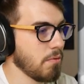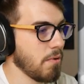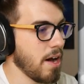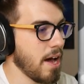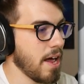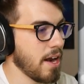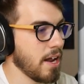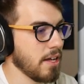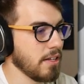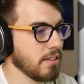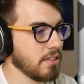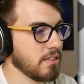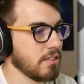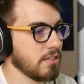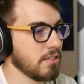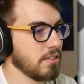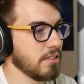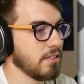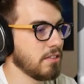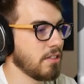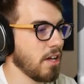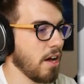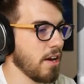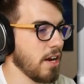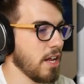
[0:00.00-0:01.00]
What a
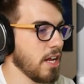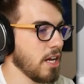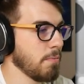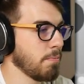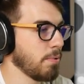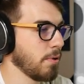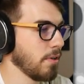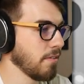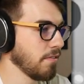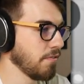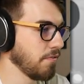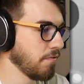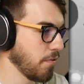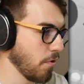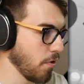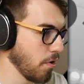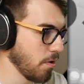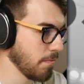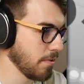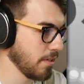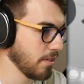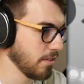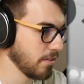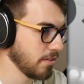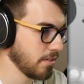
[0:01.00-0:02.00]
stunning
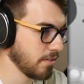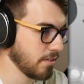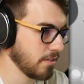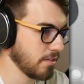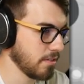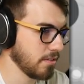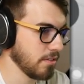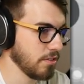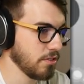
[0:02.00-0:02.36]
performance.